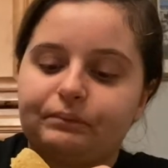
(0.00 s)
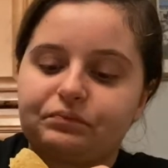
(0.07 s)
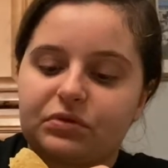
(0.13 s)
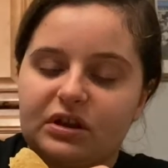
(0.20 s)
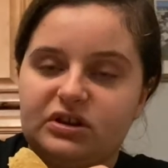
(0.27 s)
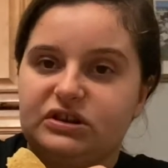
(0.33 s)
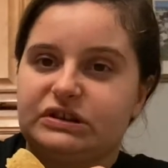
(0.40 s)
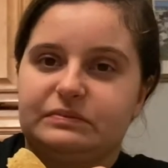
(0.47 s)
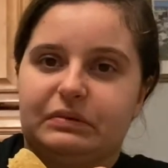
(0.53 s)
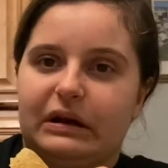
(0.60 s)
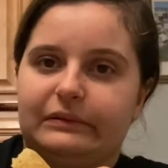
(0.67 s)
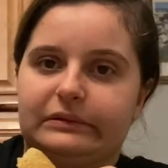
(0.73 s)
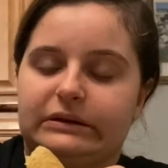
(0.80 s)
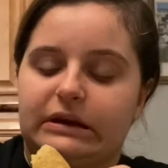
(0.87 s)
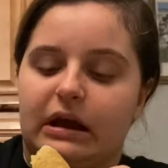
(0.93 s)
but it's
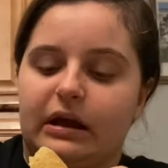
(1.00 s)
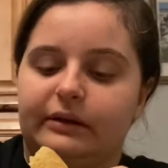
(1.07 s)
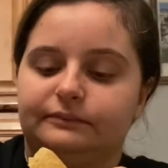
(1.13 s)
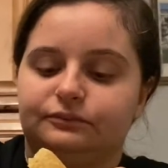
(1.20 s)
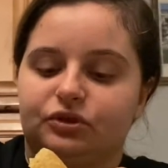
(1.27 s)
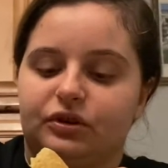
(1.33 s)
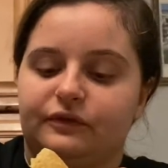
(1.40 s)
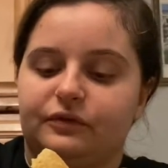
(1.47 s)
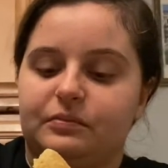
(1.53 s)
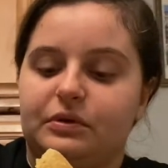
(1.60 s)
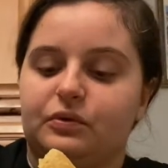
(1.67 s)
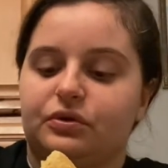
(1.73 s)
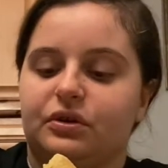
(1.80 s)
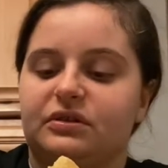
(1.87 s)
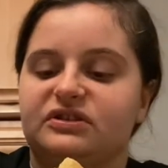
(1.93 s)
probably not good for me
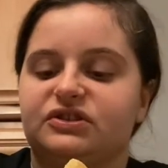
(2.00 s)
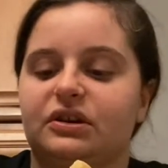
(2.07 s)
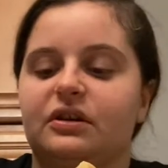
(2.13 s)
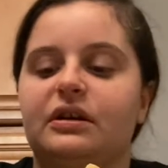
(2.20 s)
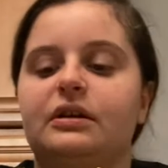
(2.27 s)
with all the salt